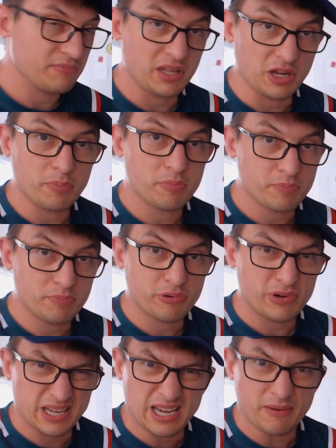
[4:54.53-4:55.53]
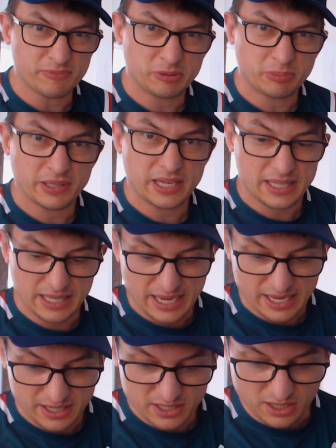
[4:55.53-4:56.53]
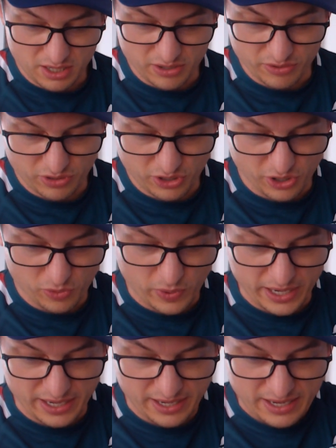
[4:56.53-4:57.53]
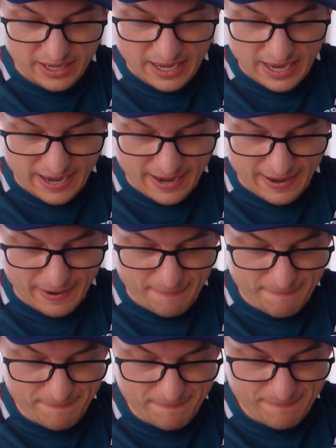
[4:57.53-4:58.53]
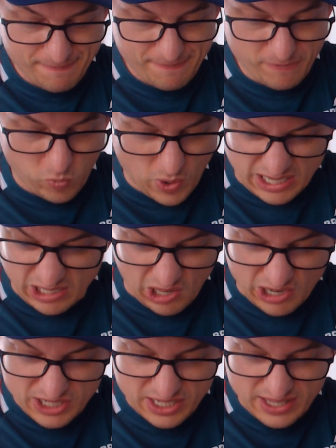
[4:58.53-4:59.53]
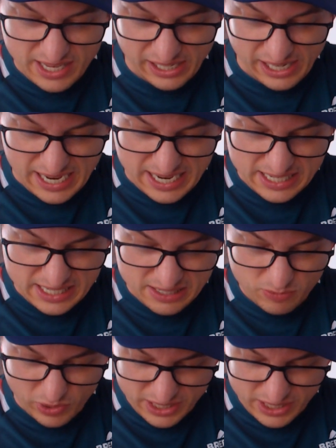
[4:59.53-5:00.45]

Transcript: you know, pretty comfortably in the end. So good win. Um, one loss in their last, what is